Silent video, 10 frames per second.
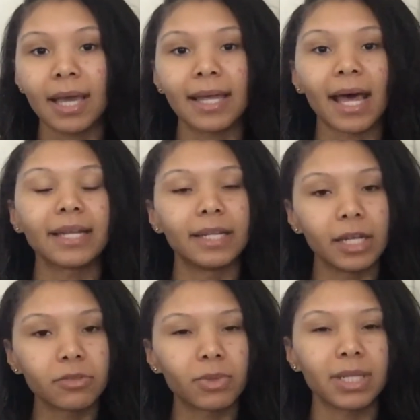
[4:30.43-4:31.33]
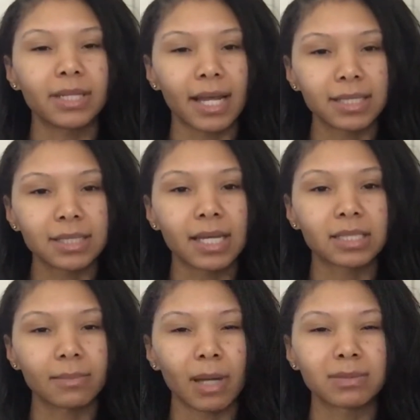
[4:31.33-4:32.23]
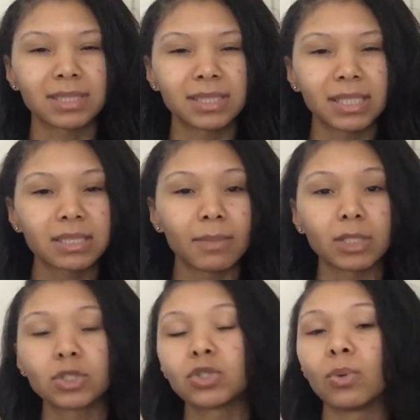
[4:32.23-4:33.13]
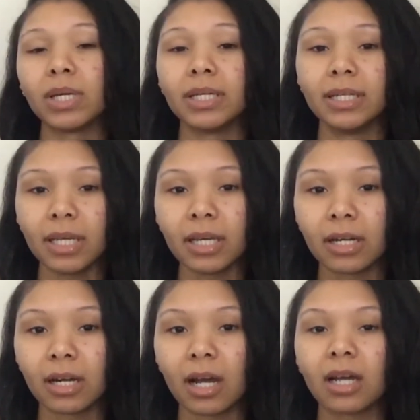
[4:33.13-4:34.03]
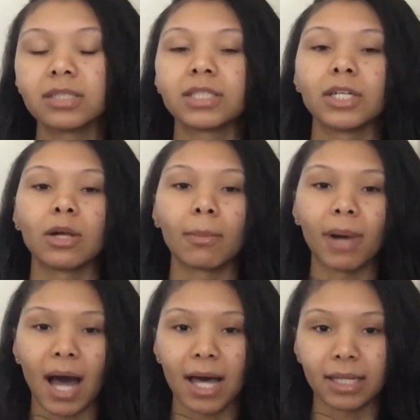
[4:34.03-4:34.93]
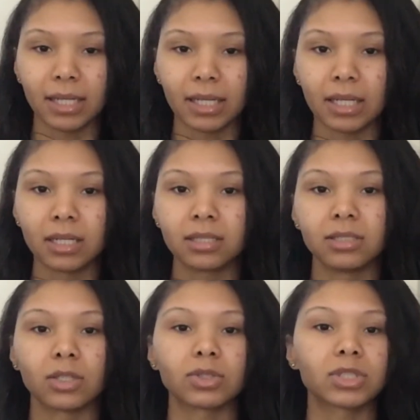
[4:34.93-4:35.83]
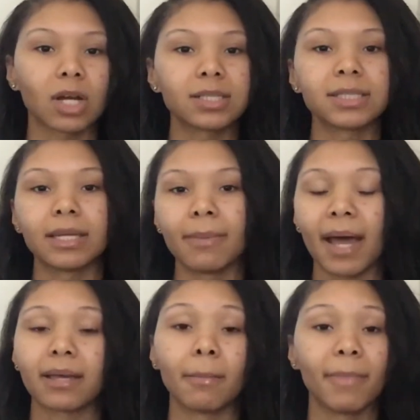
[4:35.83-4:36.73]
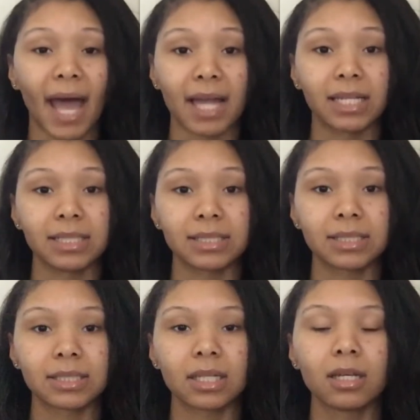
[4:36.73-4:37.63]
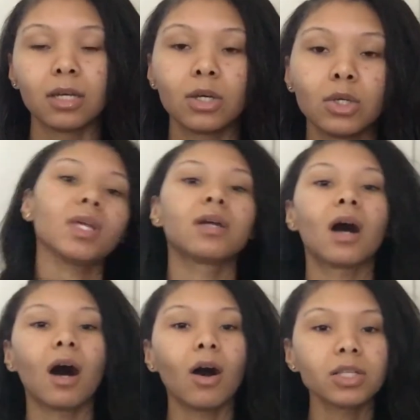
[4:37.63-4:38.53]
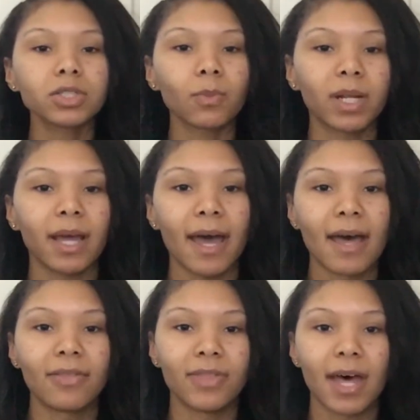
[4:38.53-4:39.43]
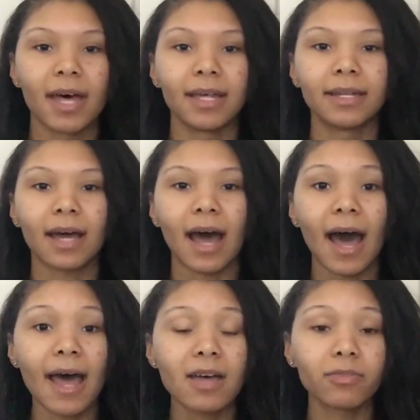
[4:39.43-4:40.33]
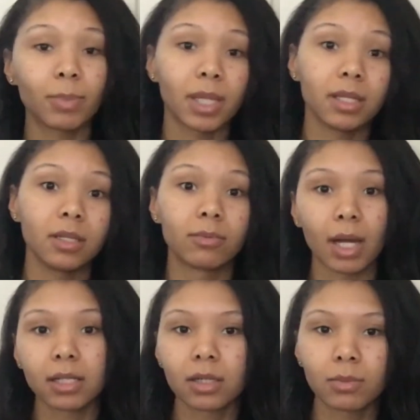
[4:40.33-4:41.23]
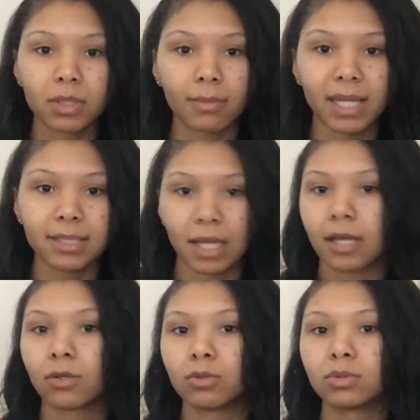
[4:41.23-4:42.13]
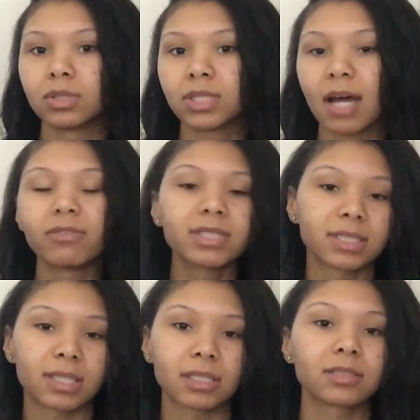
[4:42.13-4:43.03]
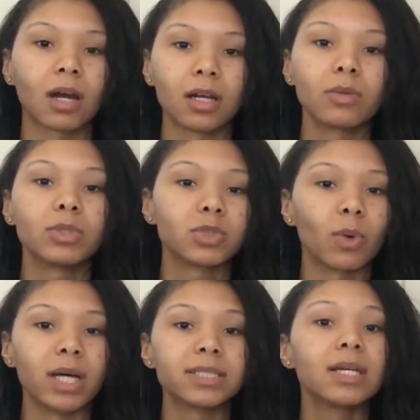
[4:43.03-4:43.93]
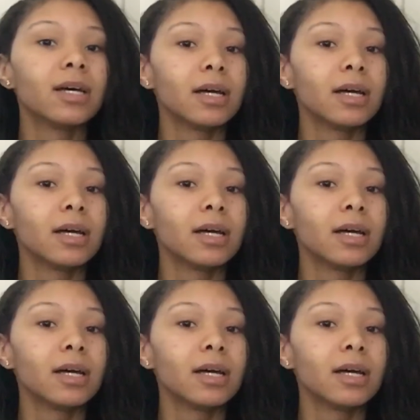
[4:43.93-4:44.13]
And I did read that it takes about 6 months to a year until your body, starts to get back in balance. I also want to add that I have been irregular with my cycles ever since I started, which was